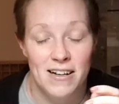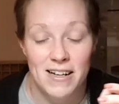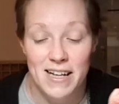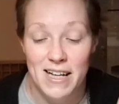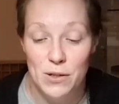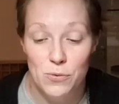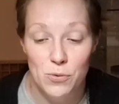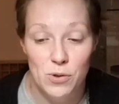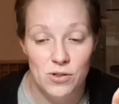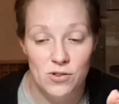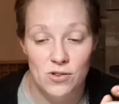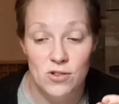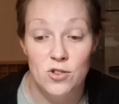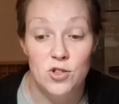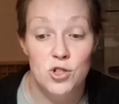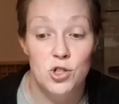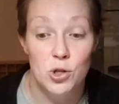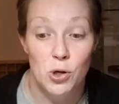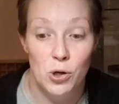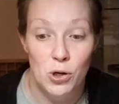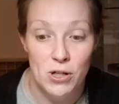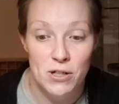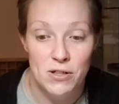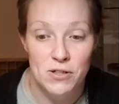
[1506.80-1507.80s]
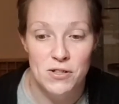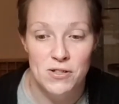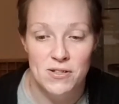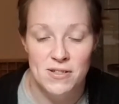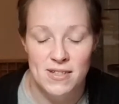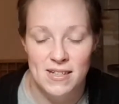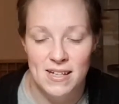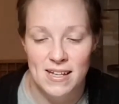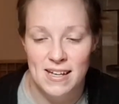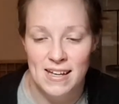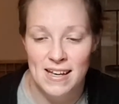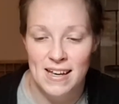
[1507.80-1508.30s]
it was a joy to
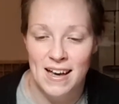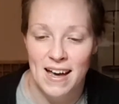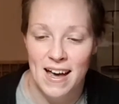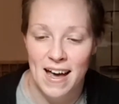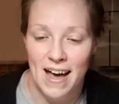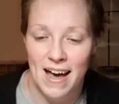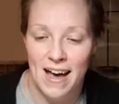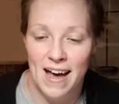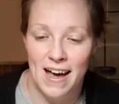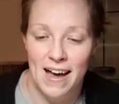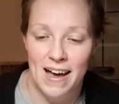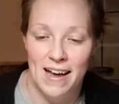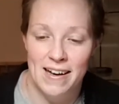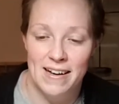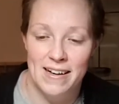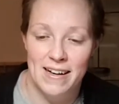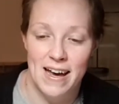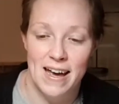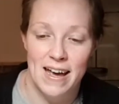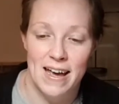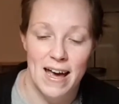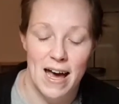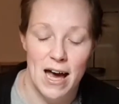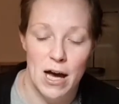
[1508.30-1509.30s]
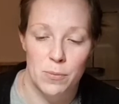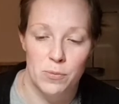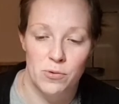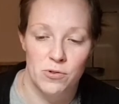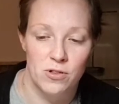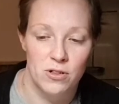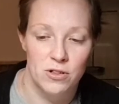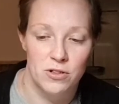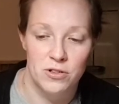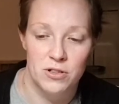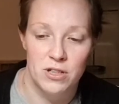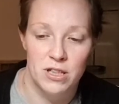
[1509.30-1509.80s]
see, and I
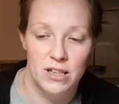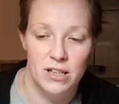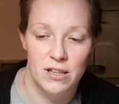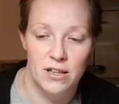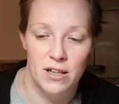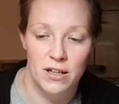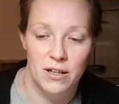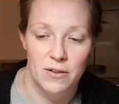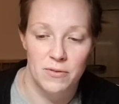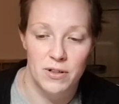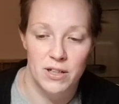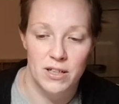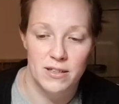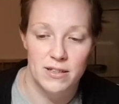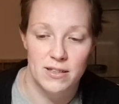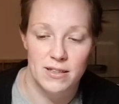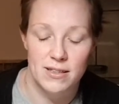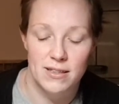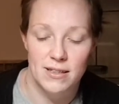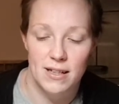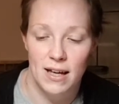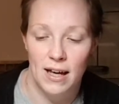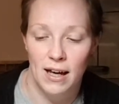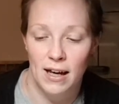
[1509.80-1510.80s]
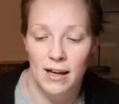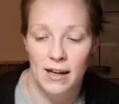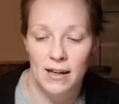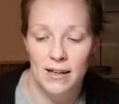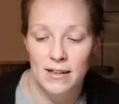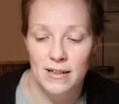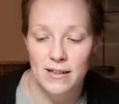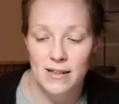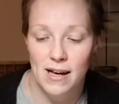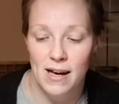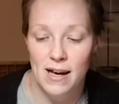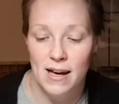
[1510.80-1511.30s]
absolutely love it,
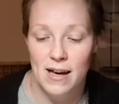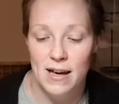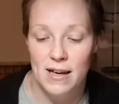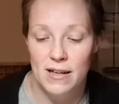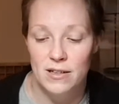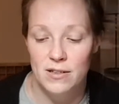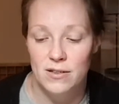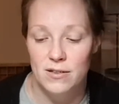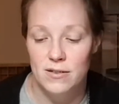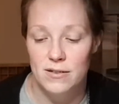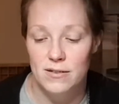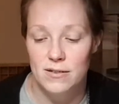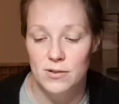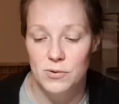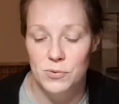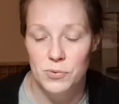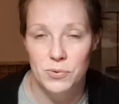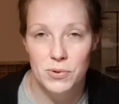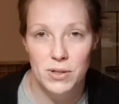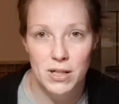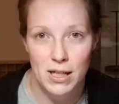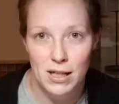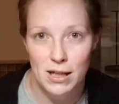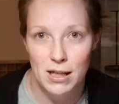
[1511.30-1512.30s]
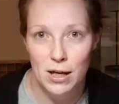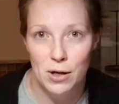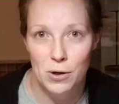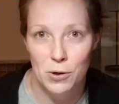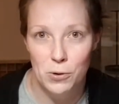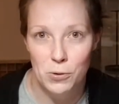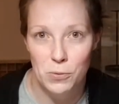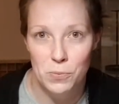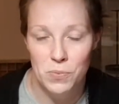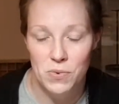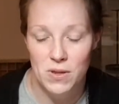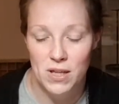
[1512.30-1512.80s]
and I really
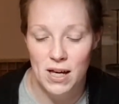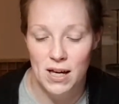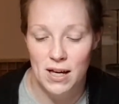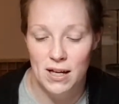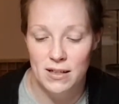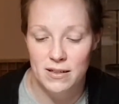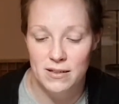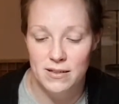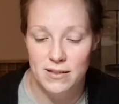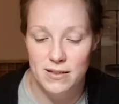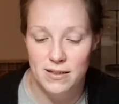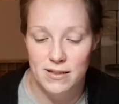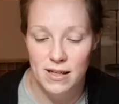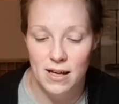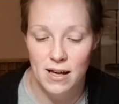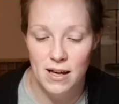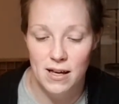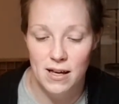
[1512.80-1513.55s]
hope that